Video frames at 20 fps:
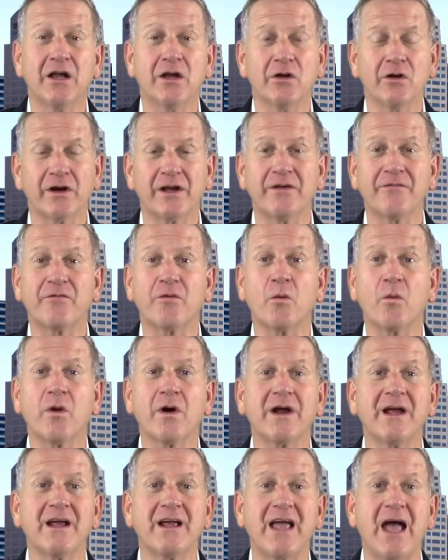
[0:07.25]
Looking for
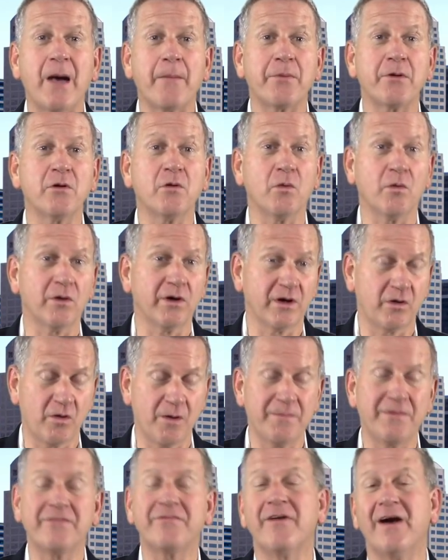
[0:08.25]
working capital or
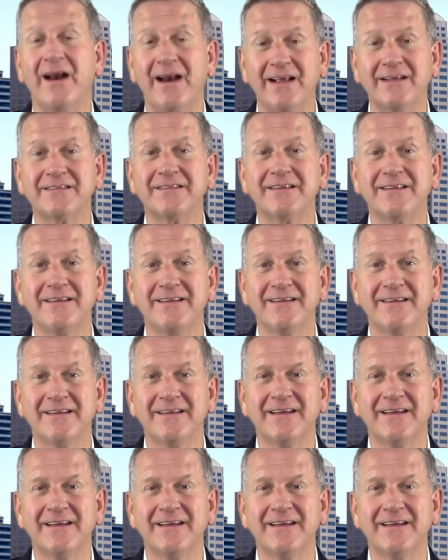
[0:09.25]
equipment financing?